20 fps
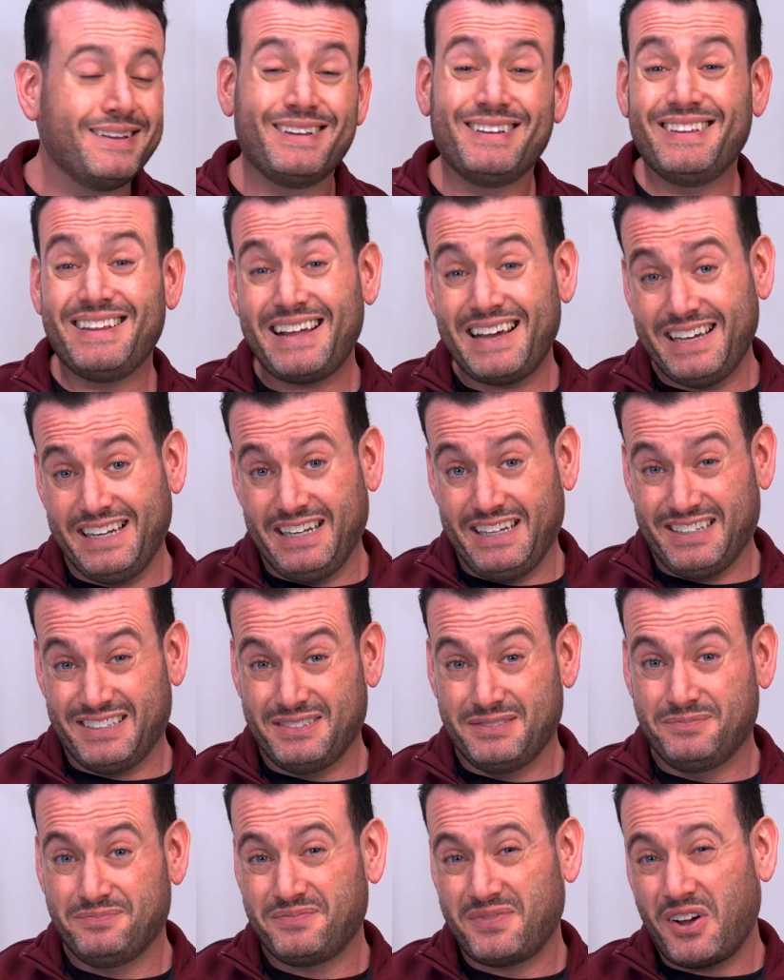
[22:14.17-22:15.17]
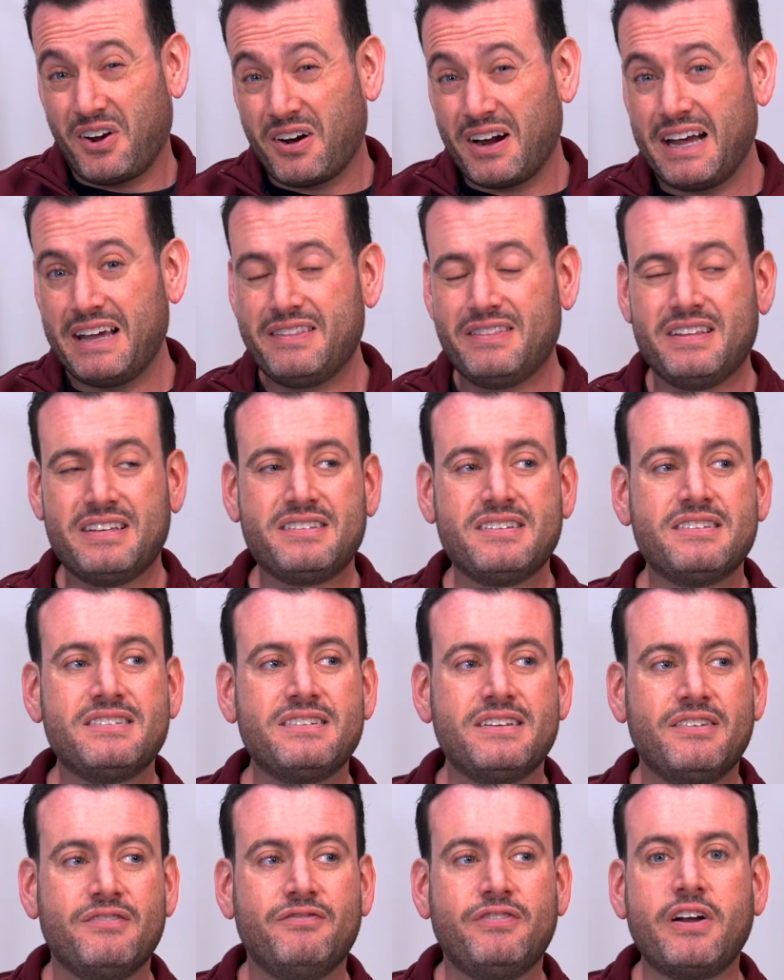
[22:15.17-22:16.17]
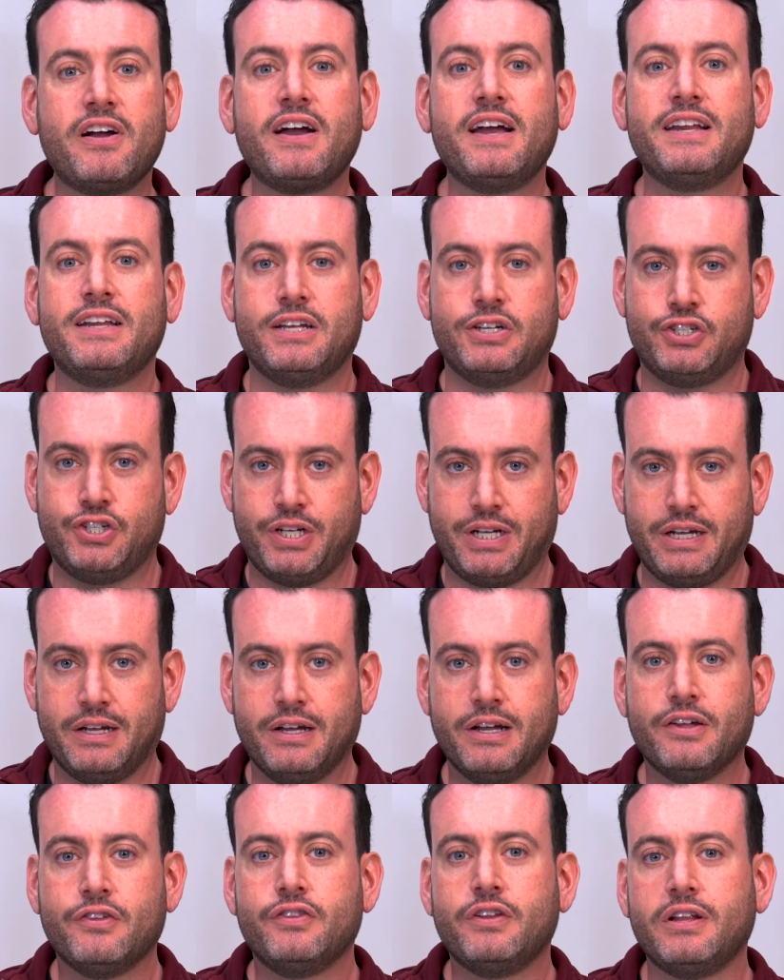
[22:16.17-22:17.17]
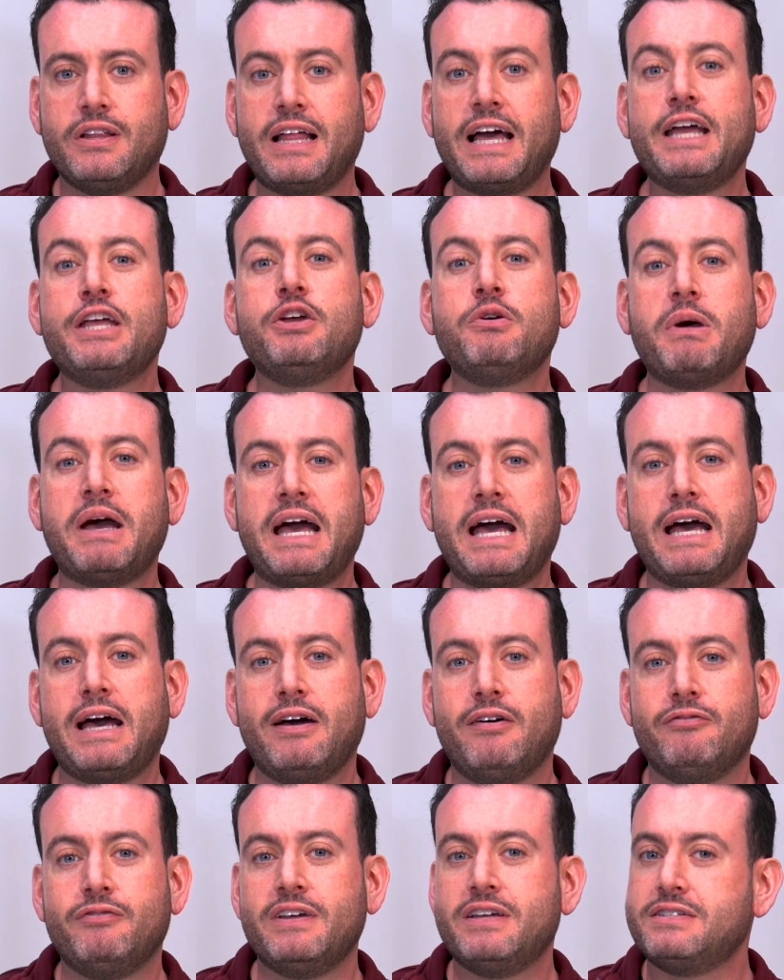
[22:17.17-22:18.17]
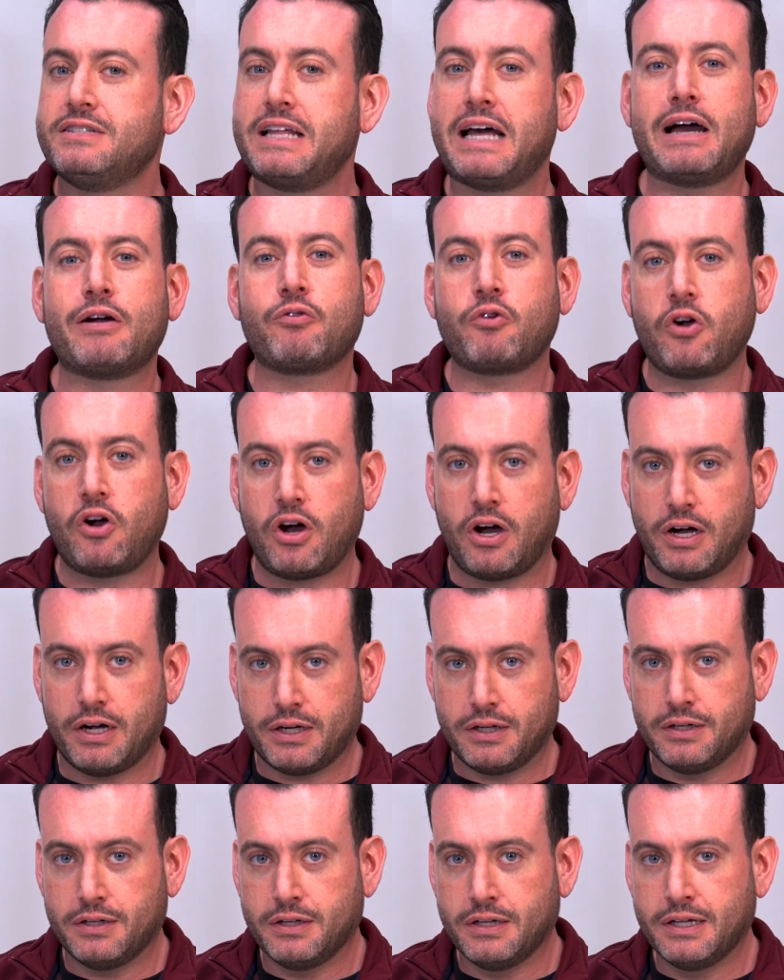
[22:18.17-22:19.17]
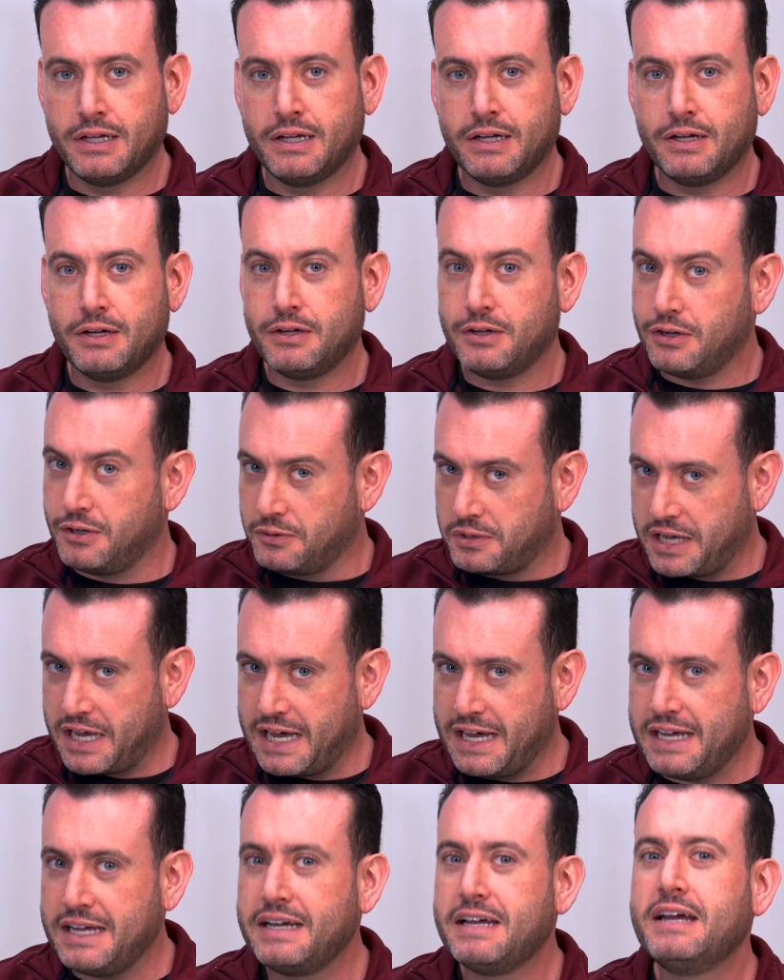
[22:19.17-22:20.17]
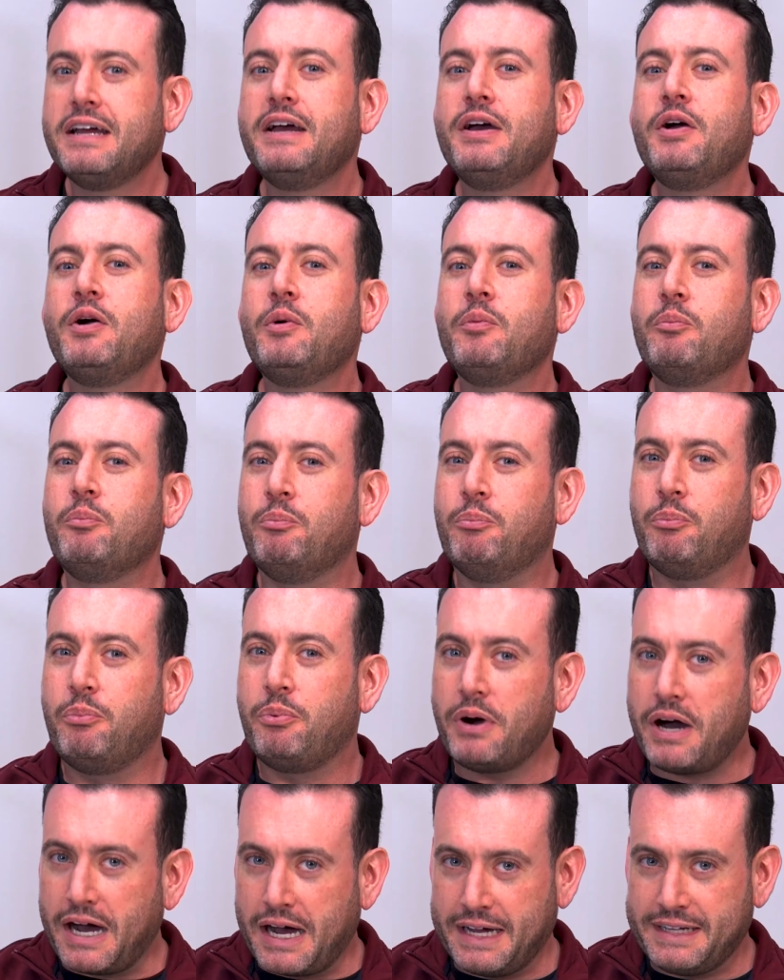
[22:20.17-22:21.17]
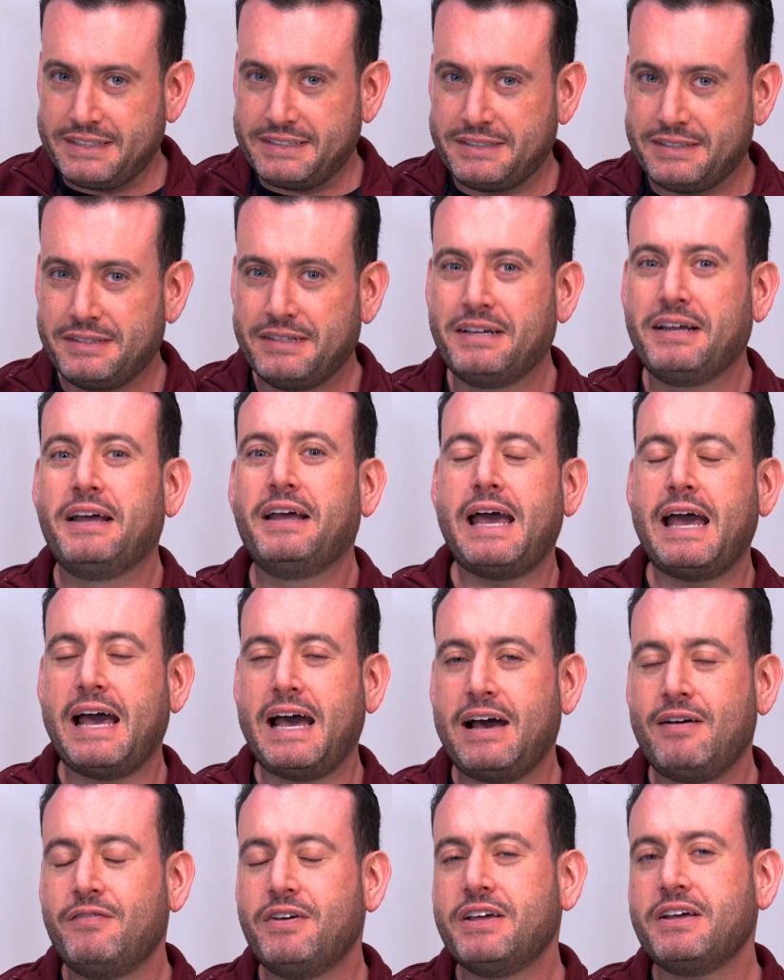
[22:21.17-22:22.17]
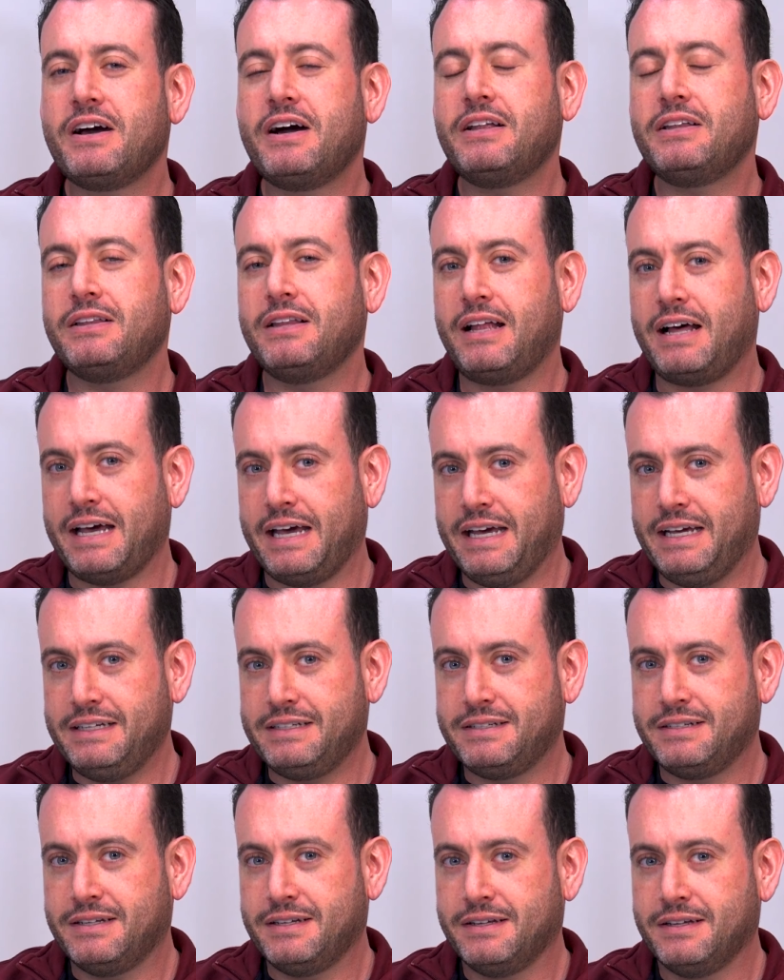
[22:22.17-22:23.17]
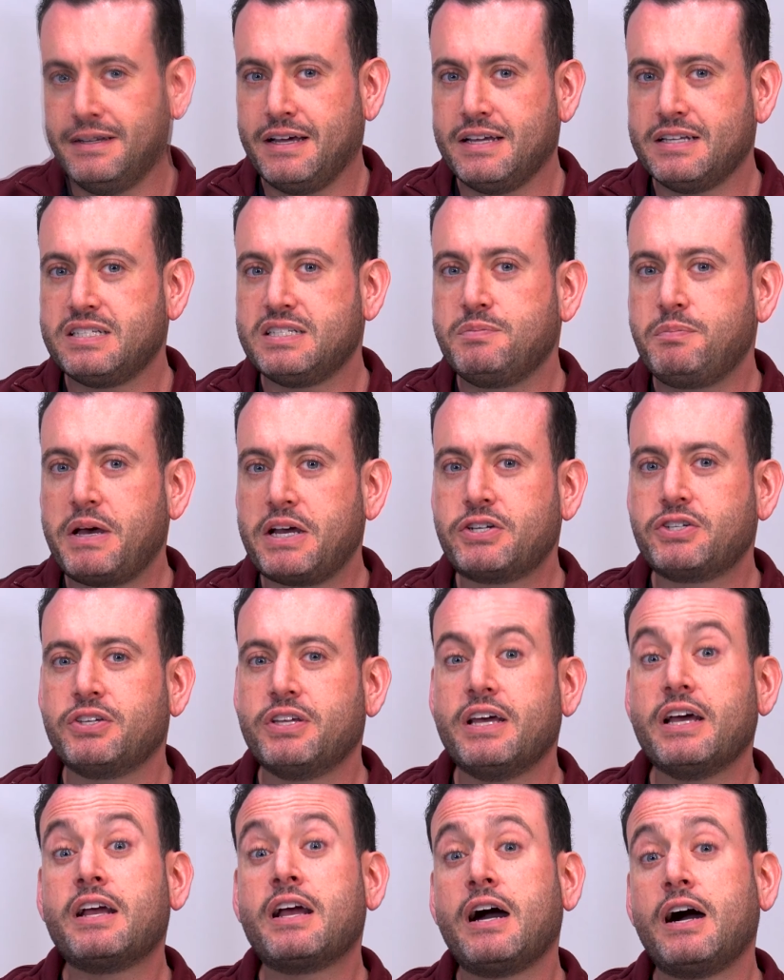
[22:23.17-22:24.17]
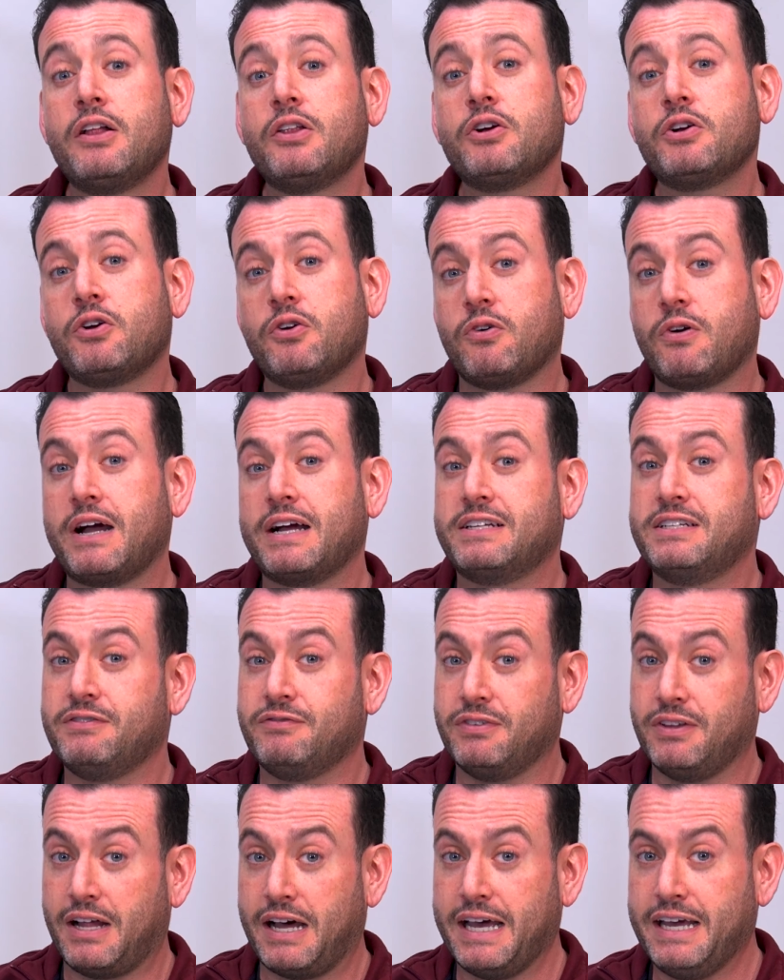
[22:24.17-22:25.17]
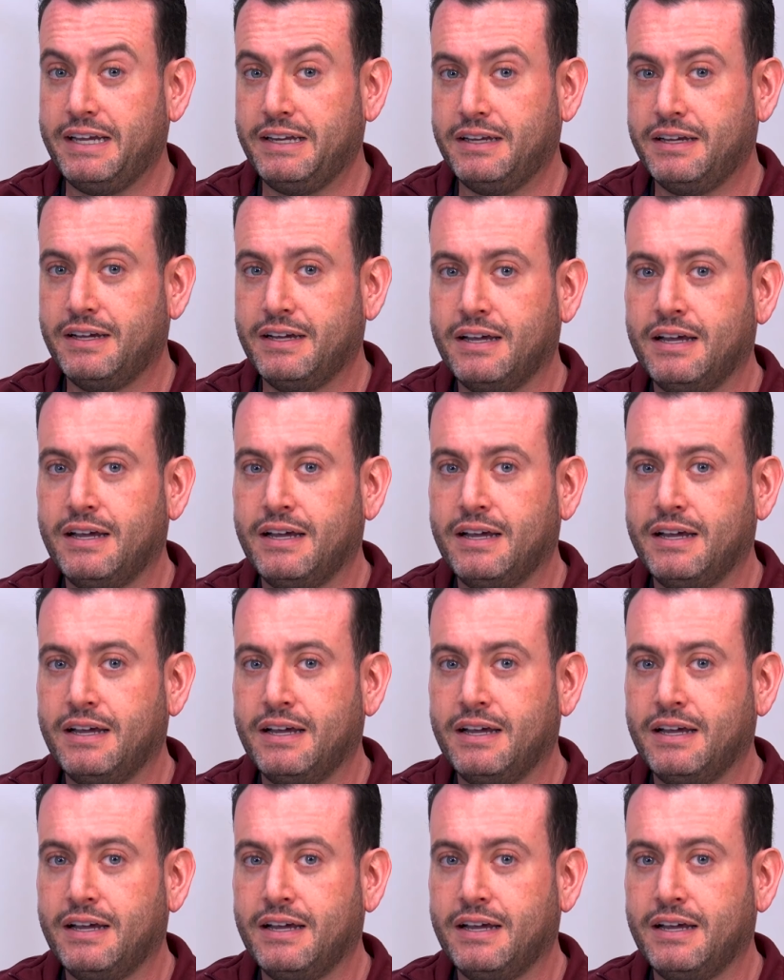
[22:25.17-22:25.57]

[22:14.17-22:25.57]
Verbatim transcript: lighting. All right, this is very nichey. The light you have is not wrong, okay? But having a light, especially a color corrective light,